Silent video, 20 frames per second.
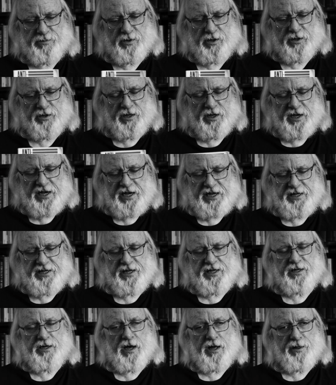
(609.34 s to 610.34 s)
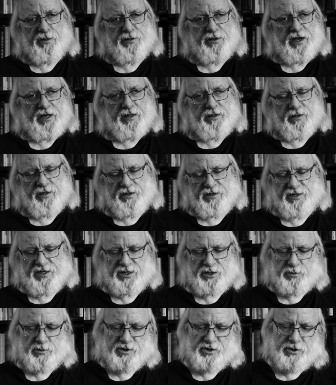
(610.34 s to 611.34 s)
book. He did not think that
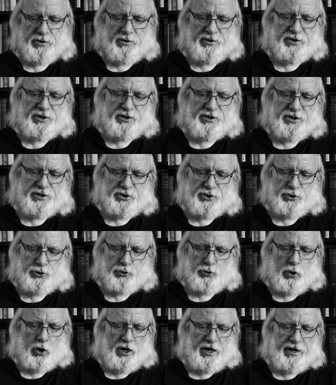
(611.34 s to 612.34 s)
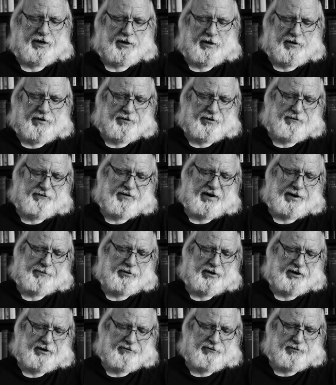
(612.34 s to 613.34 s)
this was going to destroy the
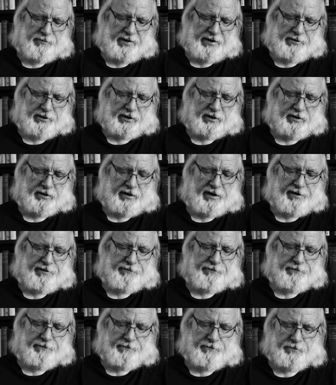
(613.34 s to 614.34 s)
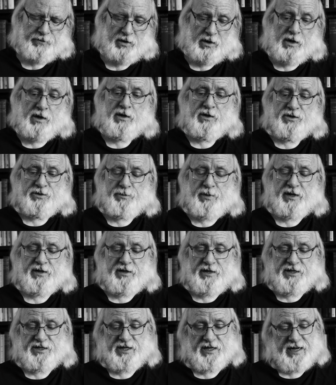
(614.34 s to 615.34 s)
fabric of American life,
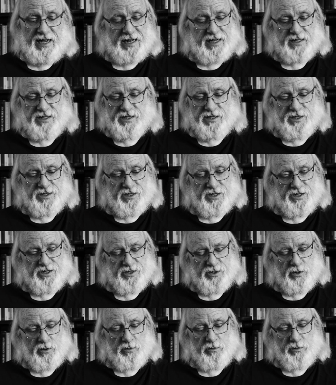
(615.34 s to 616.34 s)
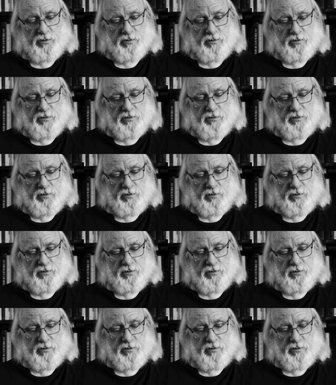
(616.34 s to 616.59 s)
but his analysis is so